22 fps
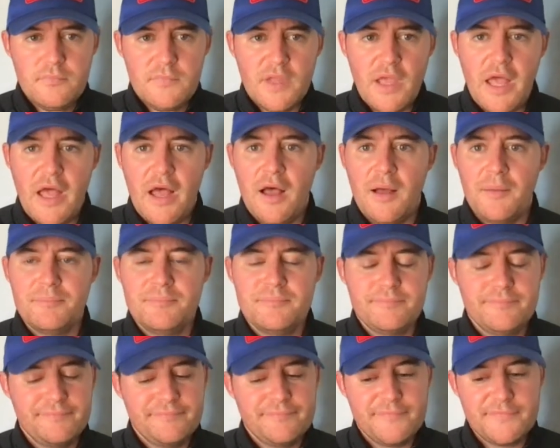
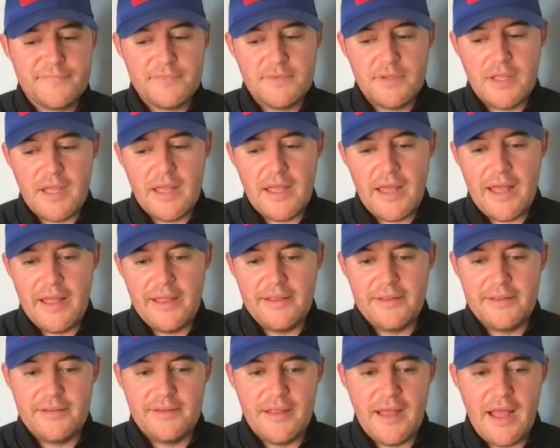
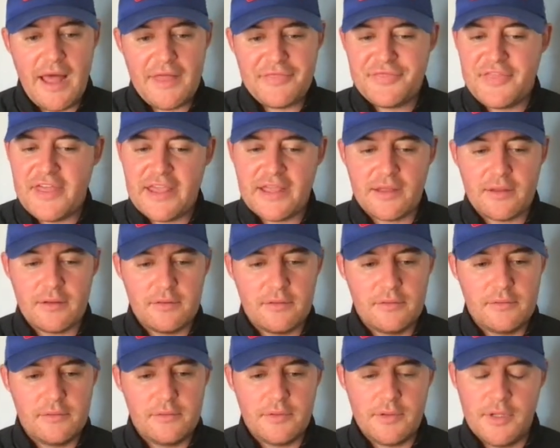I think,
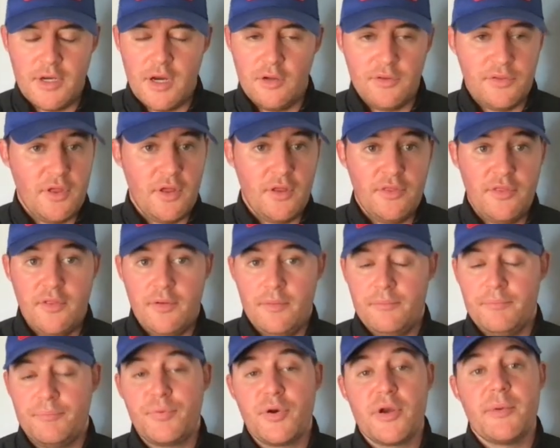you know, the
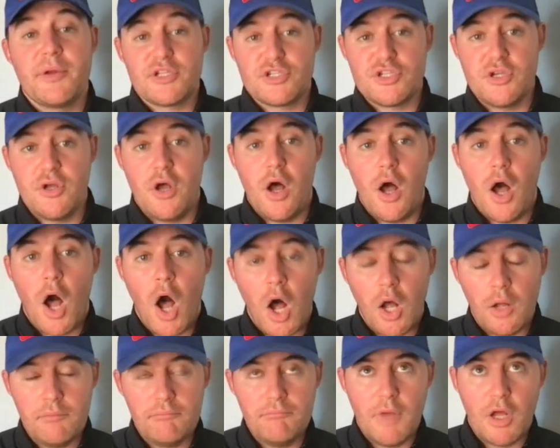pretty much
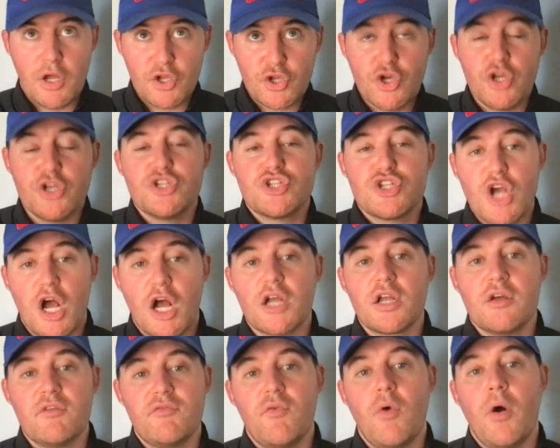a good
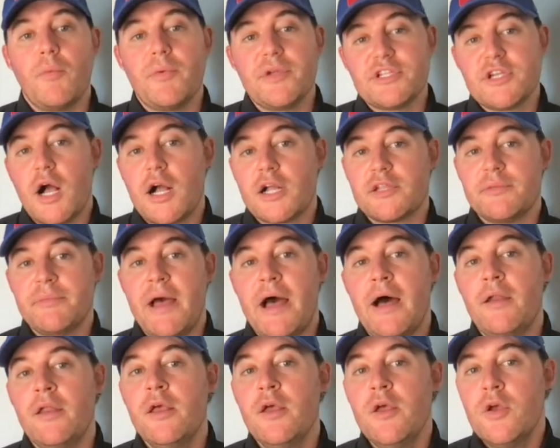chunk of what we talked
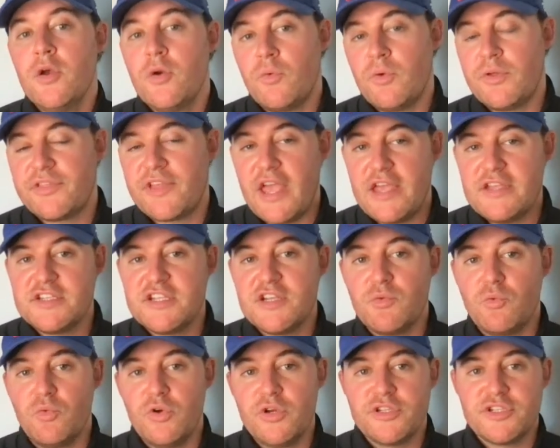about with Casey
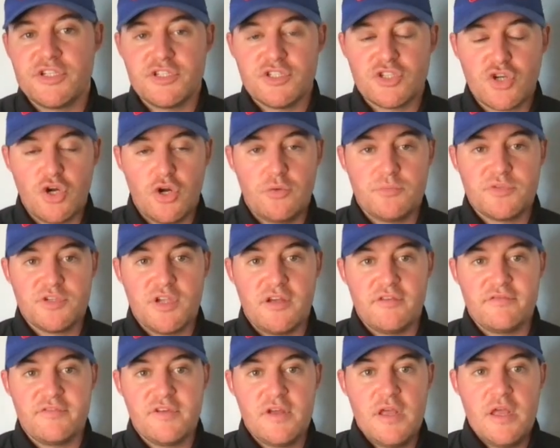Woods in terms
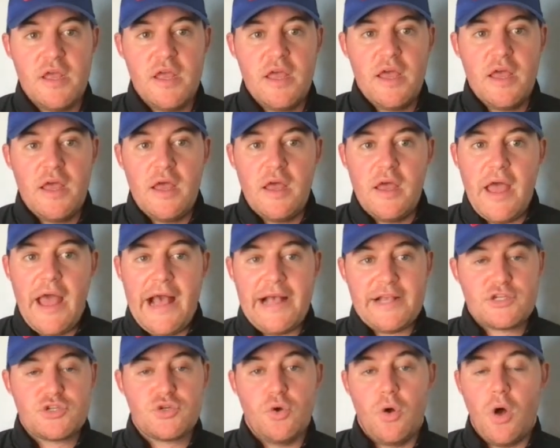of
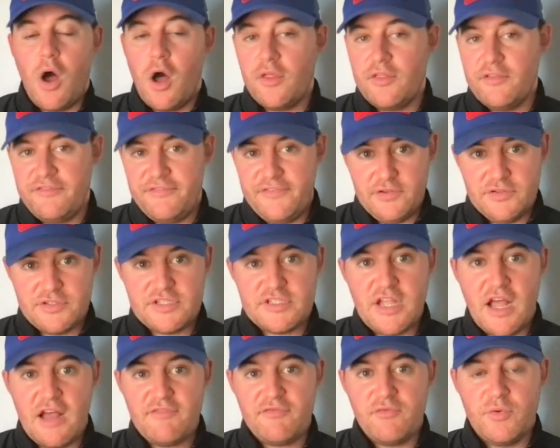actual on the field
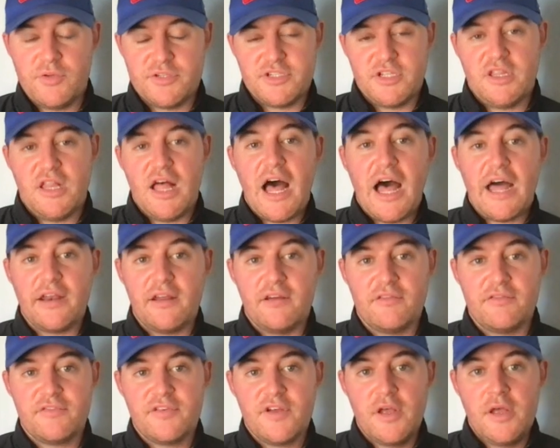stuff was a lot
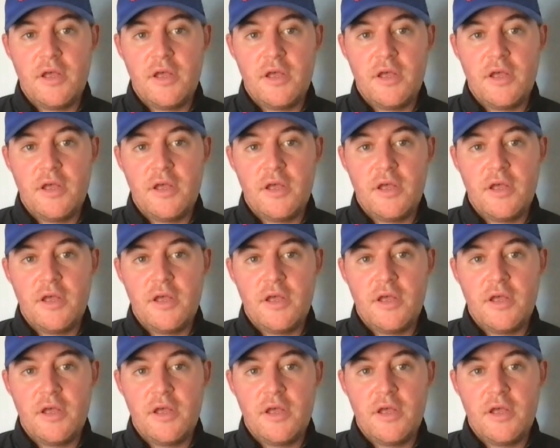of,